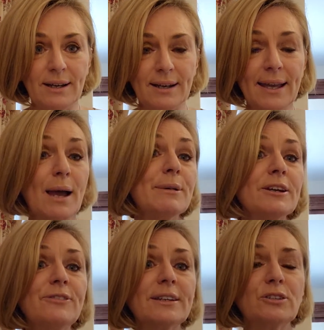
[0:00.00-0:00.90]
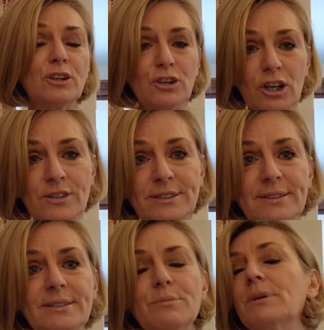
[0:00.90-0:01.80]
calming effect on the nervous
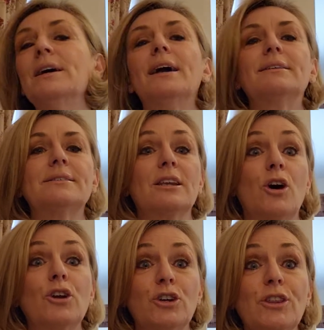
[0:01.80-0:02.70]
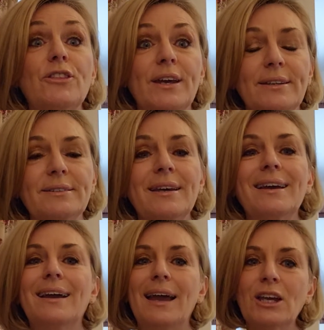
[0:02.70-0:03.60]
system. It does a lot of good things.
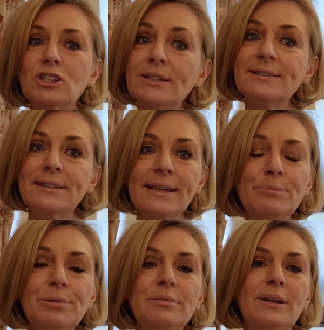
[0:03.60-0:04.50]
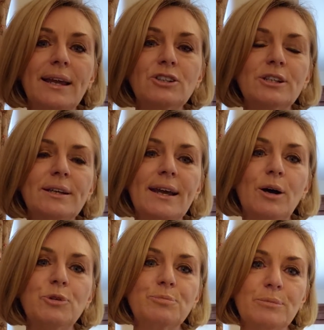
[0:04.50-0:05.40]
Actually, sleep, it actually
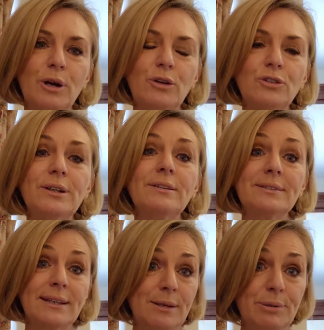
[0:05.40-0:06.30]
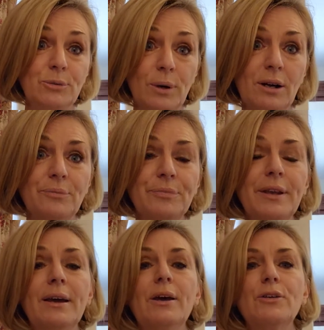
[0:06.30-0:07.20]
helps promote sleep as well.
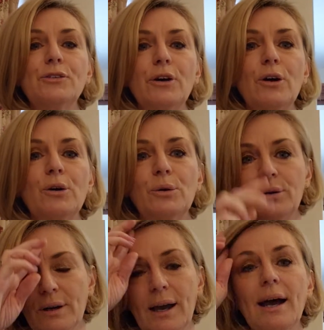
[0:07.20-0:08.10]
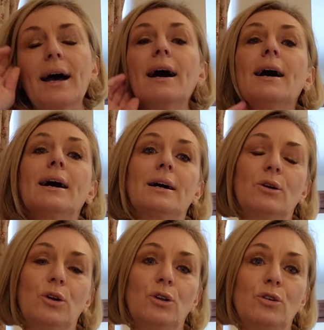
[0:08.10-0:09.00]
So
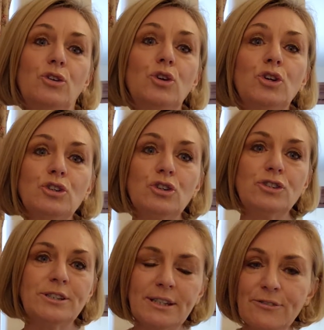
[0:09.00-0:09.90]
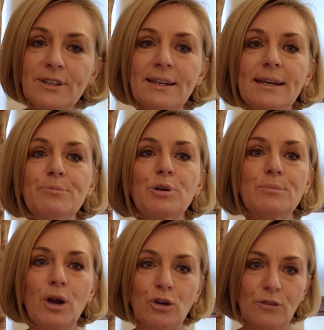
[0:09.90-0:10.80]
you can definitely
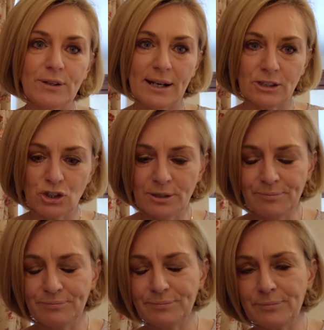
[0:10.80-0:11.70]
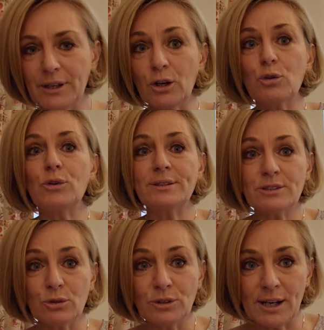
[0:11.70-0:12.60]
promote ovulation, increase
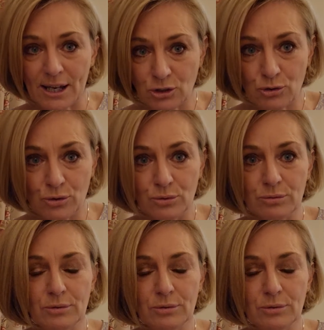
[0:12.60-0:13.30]
your natural